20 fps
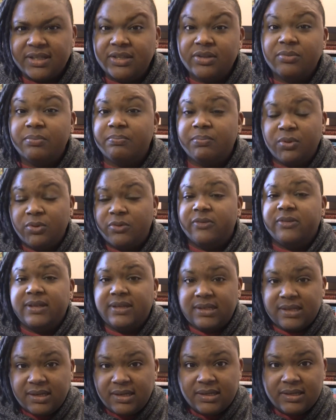They're both
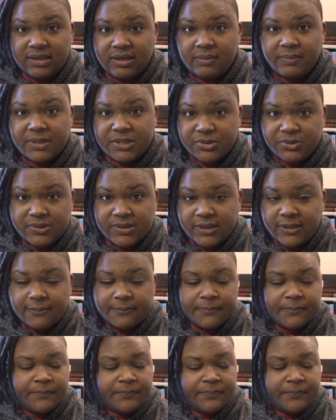intending to commit suicide.